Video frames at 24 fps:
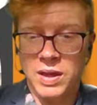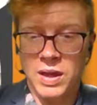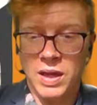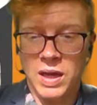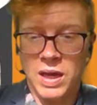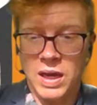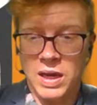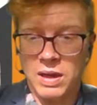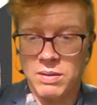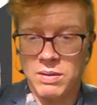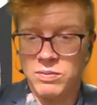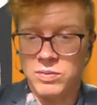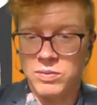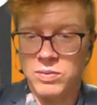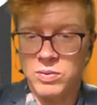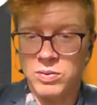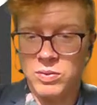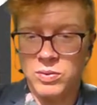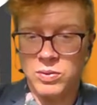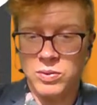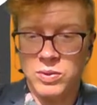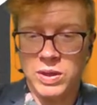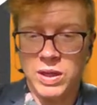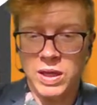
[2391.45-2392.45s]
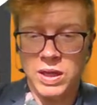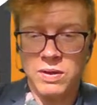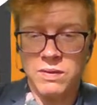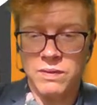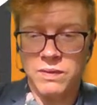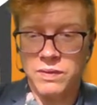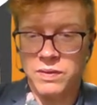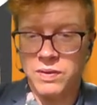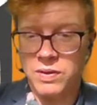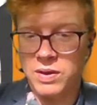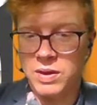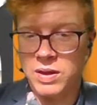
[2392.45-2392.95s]
We'll give
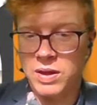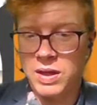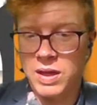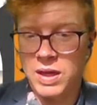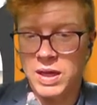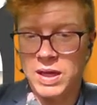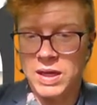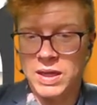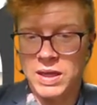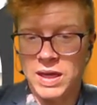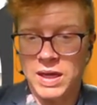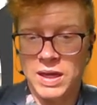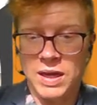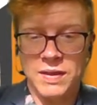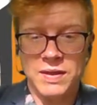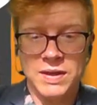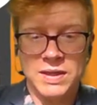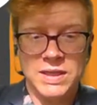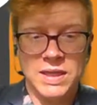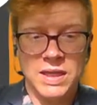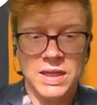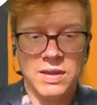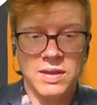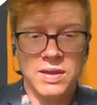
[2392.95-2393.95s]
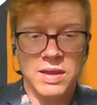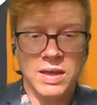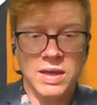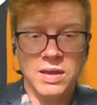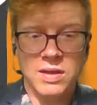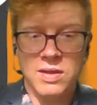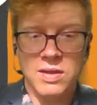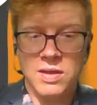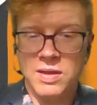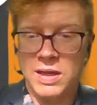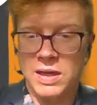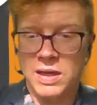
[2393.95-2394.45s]
it another 10 seconds
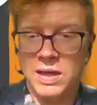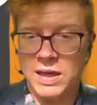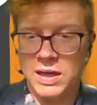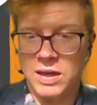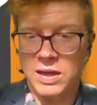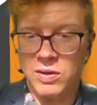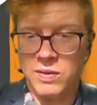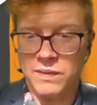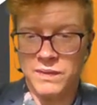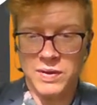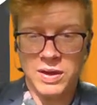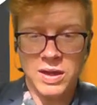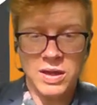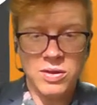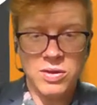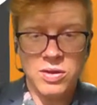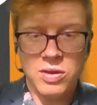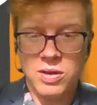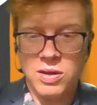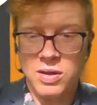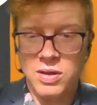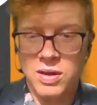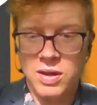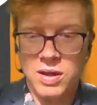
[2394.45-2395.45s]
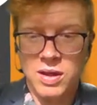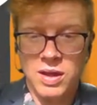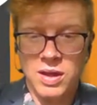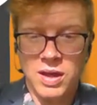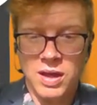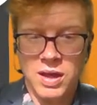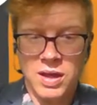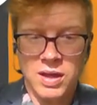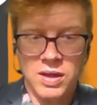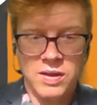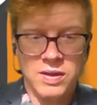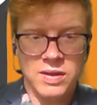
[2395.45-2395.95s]
just to let Luke finish,
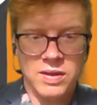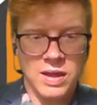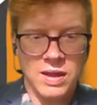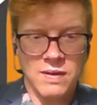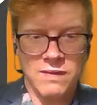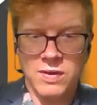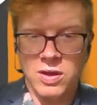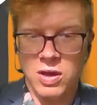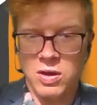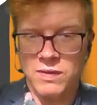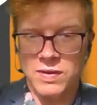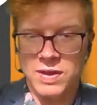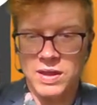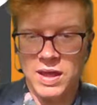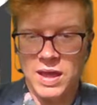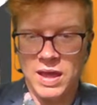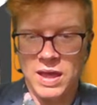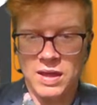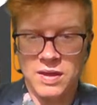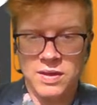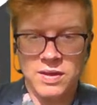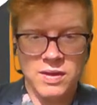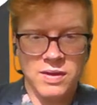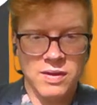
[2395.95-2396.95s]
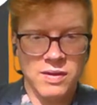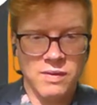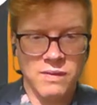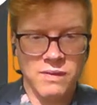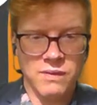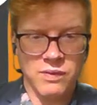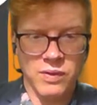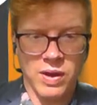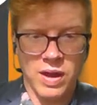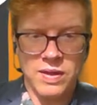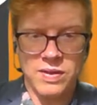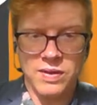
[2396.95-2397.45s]
see if he overtakes
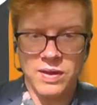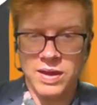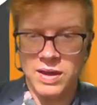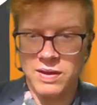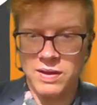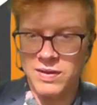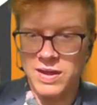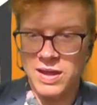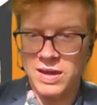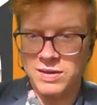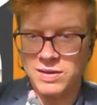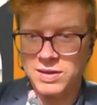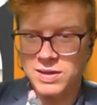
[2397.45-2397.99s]
Fraser and Yvette.